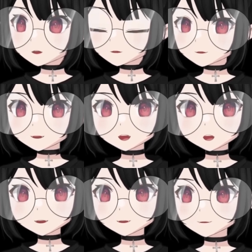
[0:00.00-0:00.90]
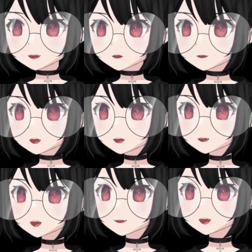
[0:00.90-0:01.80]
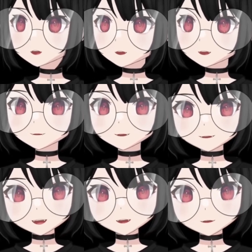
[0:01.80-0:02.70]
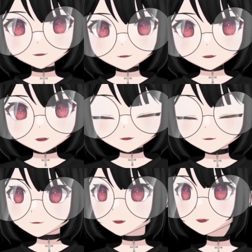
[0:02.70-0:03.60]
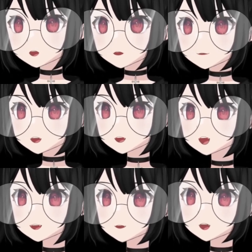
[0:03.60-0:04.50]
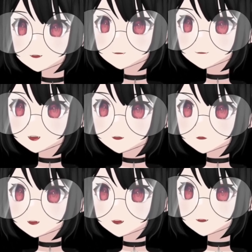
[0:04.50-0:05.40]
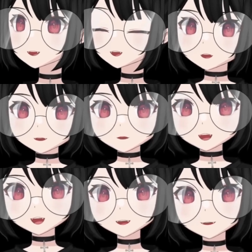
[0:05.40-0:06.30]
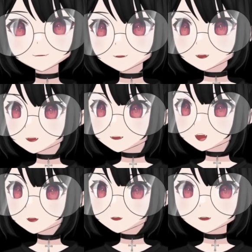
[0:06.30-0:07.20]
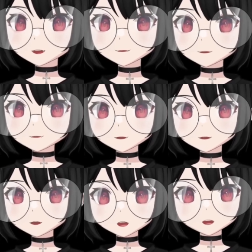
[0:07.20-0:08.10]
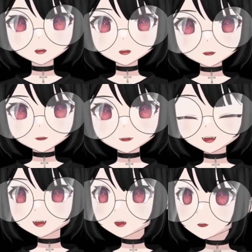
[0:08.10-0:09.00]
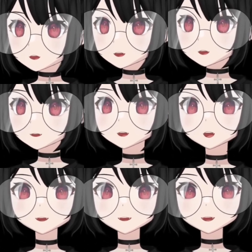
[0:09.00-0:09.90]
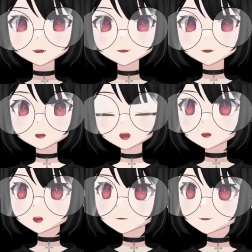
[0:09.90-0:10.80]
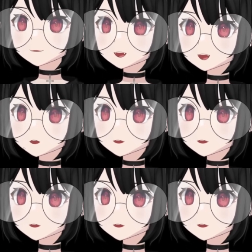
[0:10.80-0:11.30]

copy of this game, and now they're leaving negative reviews. They're saying, yep, I tried this game, it was bad, and now I'm leaving. Toodaloo. And it really just hurt the rep of this game.